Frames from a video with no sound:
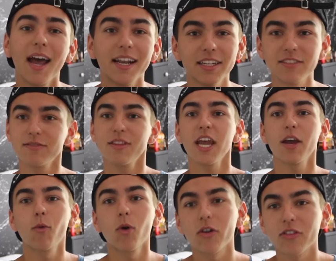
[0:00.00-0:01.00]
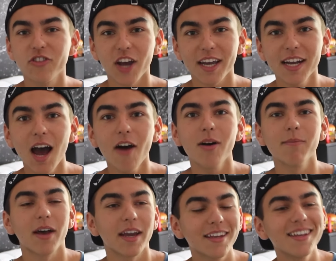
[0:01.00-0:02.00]
anything worth checking out. I'm
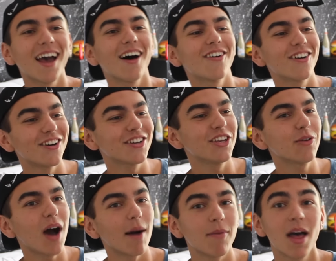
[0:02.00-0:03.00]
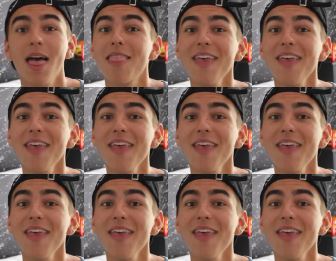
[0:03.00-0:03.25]
like, yeah, I'll hook you up.